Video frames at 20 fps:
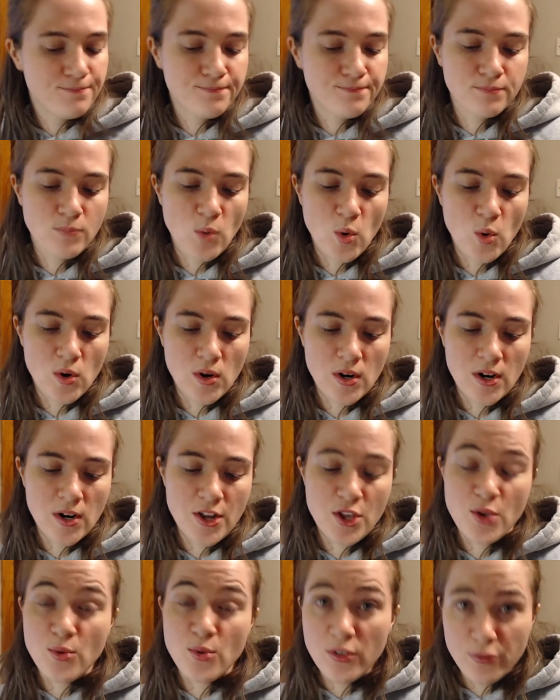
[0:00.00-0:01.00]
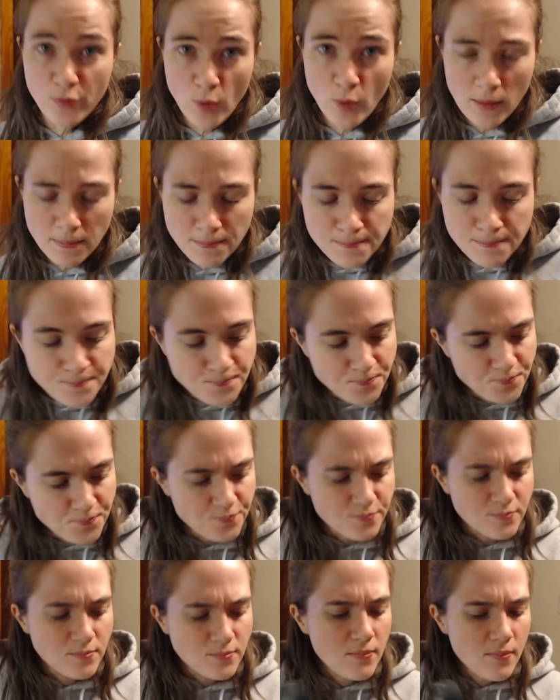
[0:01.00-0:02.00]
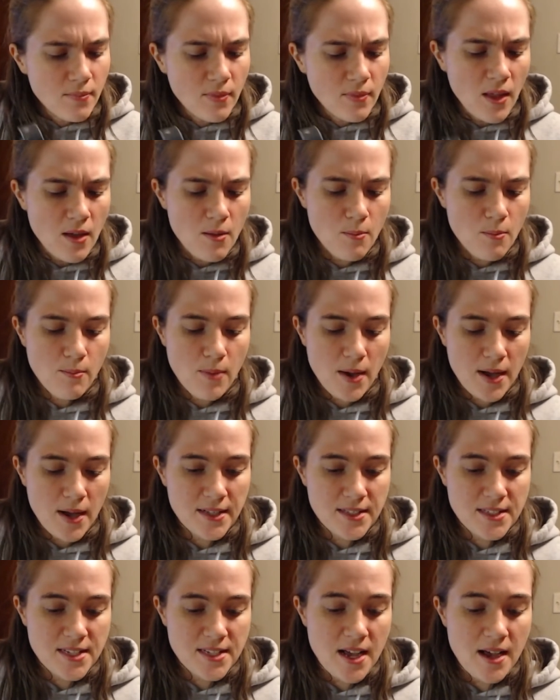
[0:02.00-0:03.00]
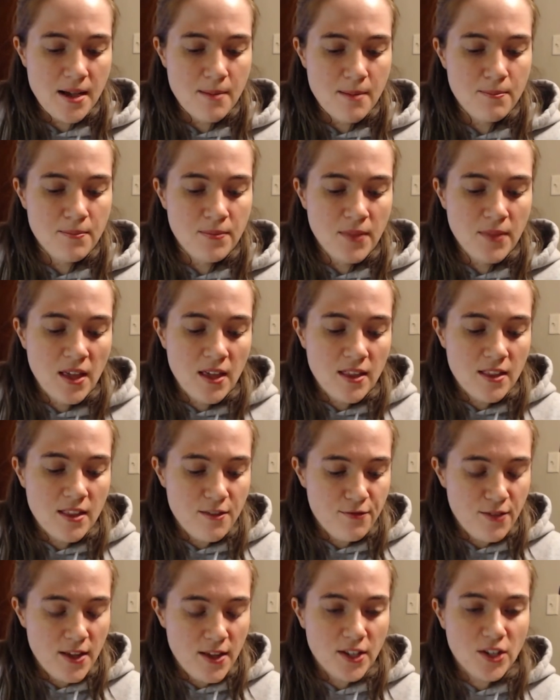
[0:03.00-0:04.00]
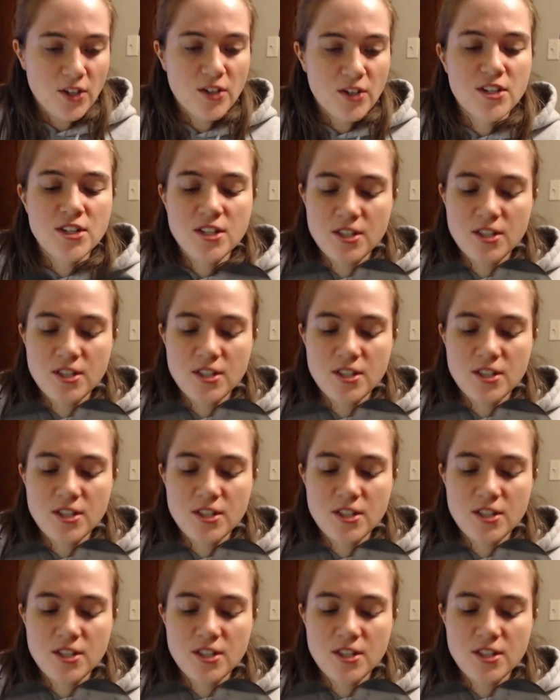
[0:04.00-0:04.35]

more uniform, but they fit good.